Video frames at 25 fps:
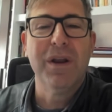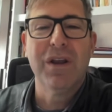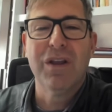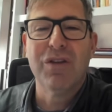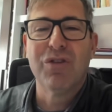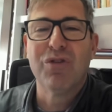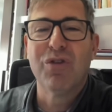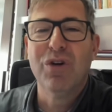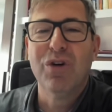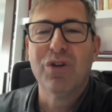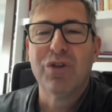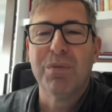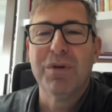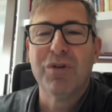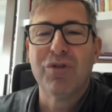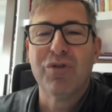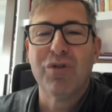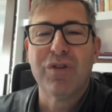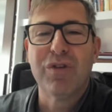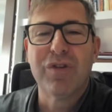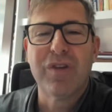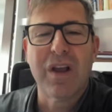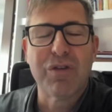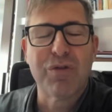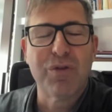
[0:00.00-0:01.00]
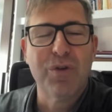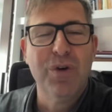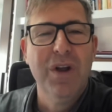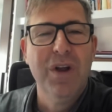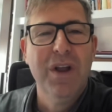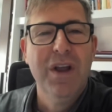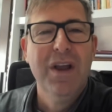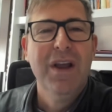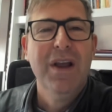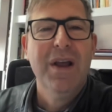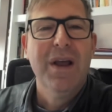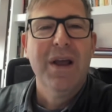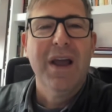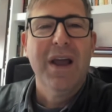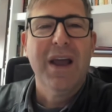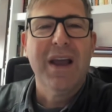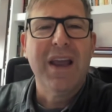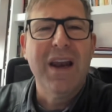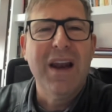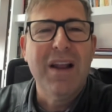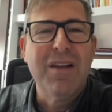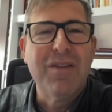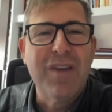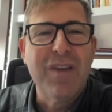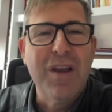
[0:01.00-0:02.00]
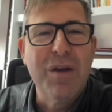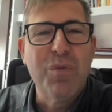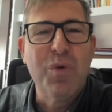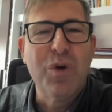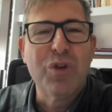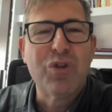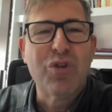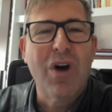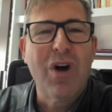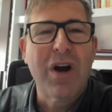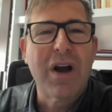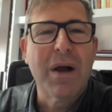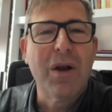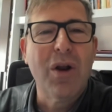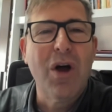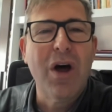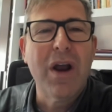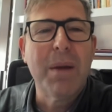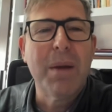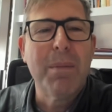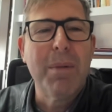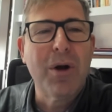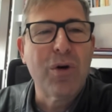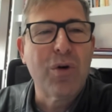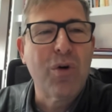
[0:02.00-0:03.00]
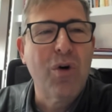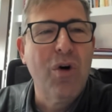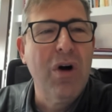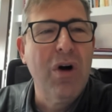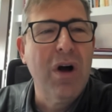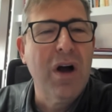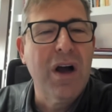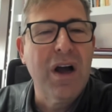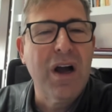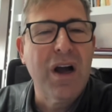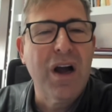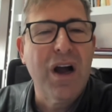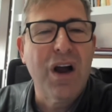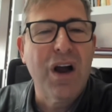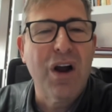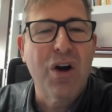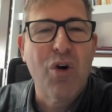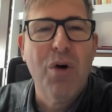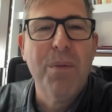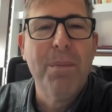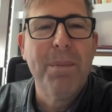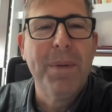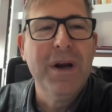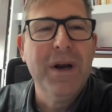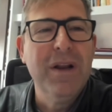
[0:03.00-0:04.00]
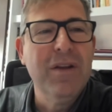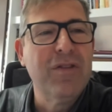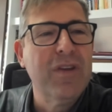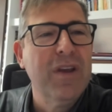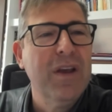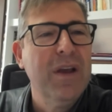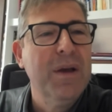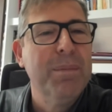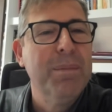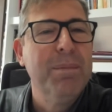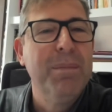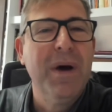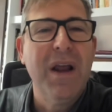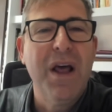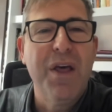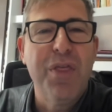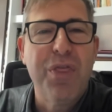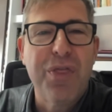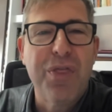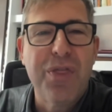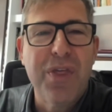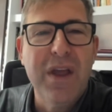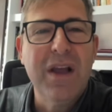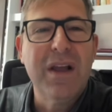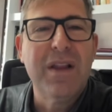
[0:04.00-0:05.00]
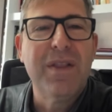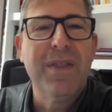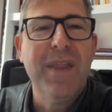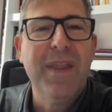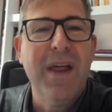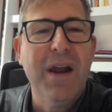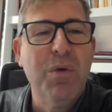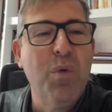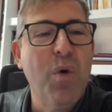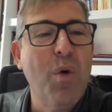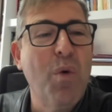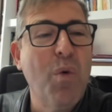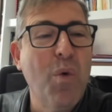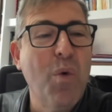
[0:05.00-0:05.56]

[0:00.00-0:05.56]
is going to be successful. Again, I say we talk a lot about companies, but I think that